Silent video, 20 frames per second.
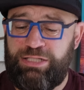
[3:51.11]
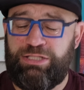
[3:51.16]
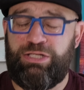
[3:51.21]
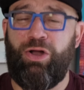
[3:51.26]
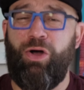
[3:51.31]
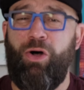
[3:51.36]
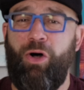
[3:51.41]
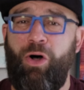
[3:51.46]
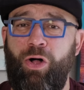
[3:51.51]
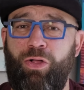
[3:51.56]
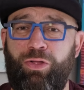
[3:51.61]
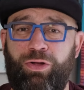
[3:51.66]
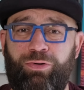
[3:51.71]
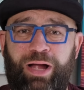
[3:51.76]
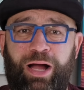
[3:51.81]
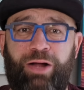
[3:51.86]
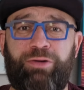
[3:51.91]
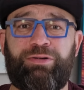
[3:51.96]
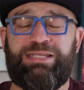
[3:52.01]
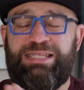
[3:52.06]
an
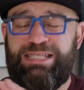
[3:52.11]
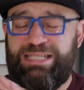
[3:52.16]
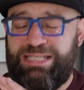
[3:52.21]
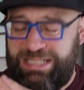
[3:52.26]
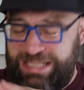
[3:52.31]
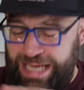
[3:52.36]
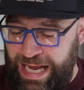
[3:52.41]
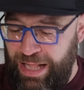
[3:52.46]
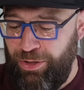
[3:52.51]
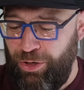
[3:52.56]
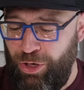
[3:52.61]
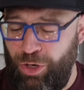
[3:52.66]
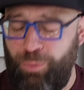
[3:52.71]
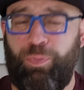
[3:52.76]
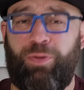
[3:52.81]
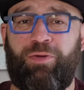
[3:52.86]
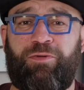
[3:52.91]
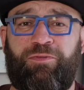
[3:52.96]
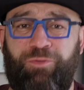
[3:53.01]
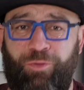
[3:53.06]
all-around stellar
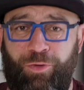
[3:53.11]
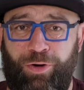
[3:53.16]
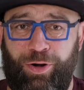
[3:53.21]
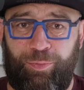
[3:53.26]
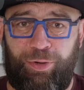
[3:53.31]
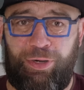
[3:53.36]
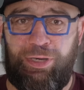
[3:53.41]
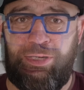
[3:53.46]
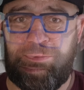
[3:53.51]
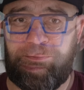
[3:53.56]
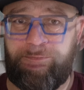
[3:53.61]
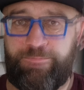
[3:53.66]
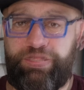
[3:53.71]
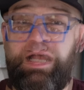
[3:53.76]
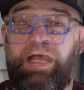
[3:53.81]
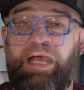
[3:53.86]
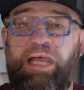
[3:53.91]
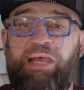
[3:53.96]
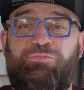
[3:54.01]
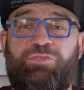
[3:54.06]
performer.
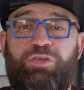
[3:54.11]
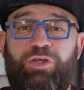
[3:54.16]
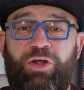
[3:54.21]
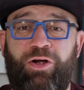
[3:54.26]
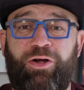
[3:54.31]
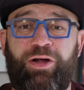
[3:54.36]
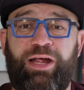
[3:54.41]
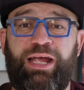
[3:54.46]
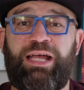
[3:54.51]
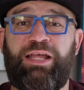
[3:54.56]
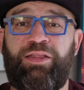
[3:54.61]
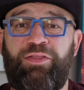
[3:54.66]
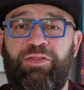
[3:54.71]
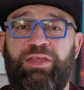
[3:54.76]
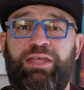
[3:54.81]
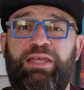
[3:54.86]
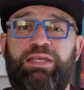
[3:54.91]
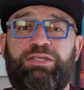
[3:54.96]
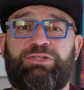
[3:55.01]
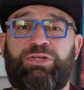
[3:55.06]
If you're in
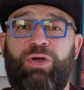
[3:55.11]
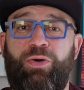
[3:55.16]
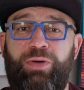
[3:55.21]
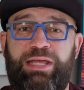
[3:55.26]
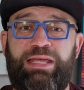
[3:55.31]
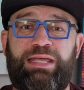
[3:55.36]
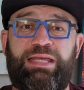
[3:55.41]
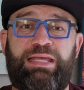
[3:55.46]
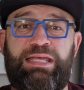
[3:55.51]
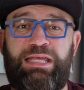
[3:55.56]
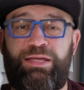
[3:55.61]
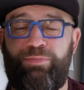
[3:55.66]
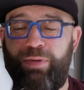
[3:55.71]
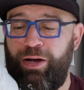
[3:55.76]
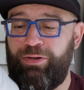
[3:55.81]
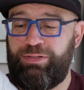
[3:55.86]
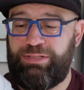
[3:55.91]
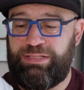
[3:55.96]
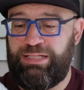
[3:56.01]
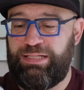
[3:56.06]
the Sony E
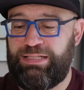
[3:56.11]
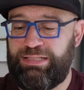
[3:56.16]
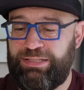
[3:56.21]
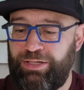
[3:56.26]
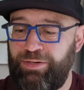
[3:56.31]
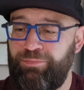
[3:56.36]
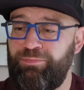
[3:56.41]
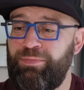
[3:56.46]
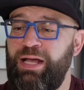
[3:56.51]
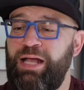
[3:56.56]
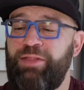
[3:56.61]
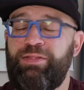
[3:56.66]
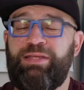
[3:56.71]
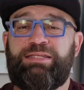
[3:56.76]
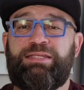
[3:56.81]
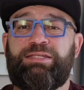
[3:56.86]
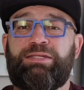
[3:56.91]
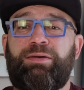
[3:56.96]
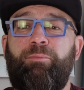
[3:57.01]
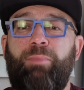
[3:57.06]
mount system, this
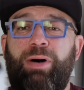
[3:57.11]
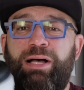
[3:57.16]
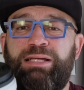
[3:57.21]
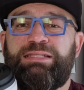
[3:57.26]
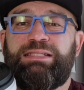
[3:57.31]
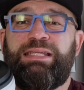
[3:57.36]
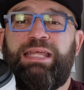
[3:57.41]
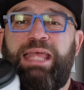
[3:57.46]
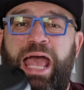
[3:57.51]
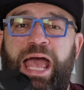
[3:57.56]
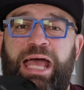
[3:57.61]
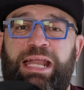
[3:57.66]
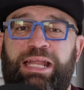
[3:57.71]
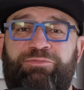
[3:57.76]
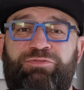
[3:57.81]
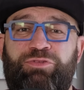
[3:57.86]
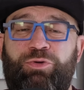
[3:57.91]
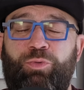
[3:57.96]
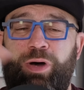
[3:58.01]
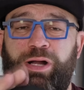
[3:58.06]
is a must-get
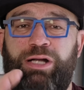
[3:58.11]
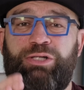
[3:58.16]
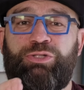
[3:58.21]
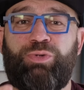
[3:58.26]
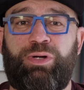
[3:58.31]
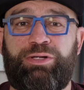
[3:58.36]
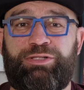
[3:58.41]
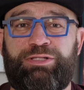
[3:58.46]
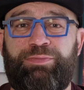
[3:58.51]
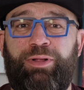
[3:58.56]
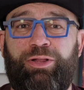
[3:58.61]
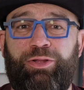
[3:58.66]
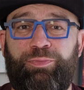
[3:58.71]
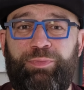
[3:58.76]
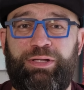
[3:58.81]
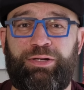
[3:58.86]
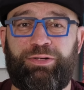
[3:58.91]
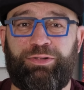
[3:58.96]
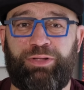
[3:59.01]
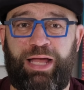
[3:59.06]
if you want a
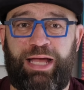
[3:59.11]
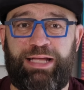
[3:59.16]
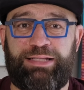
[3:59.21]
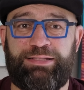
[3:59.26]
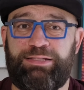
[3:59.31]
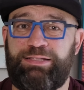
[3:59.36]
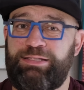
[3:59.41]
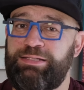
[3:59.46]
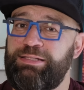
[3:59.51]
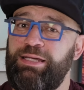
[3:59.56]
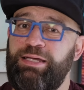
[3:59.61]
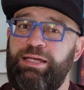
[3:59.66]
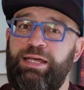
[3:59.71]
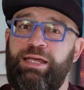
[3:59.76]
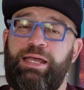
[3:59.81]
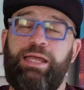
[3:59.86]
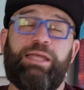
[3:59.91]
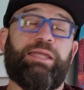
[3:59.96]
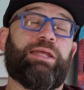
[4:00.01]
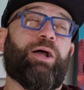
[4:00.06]
200mm lens.
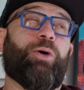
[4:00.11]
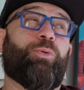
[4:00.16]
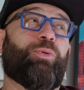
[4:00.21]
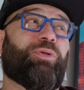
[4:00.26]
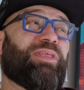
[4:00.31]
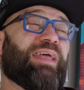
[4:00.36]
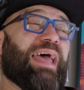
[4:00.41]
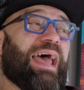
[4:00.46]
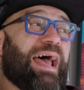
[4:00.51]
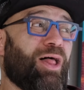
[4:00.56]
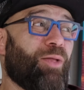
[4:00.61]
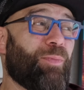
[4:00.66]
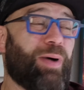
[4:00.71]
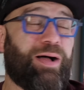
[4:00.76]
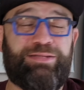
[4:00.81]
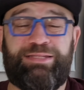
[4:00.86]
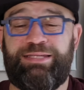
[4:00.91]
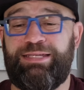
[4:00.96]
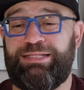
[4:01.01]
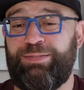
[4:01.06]
With the L
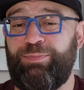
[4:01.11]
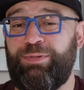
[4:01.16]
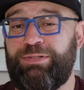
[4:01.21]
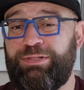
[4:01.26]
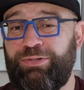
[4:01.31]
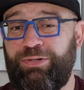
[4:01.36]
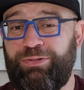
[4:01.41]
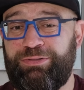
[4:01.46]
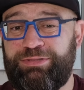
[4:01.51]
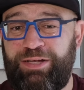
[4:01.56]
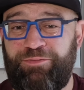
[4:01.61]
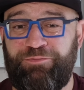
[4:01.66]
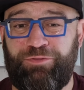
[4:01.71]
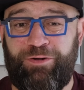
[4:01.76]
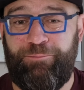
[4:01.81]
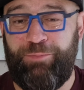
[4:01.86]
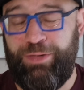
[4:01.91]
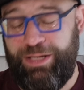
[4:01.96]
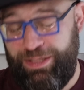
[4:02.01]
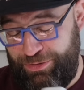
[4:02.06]
mount system, it's a little
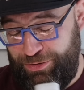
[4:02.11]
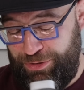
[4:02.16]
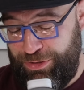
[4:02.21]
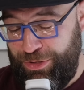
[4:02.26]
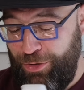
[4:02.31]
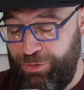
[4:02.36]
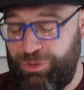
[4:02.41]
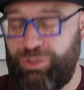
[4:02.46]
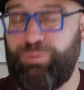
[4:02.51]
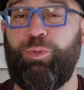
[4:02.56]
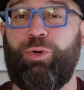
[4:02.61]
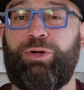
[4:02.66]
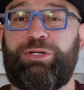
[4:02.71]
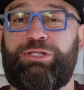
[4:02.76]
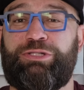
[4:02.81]
different because there's no sports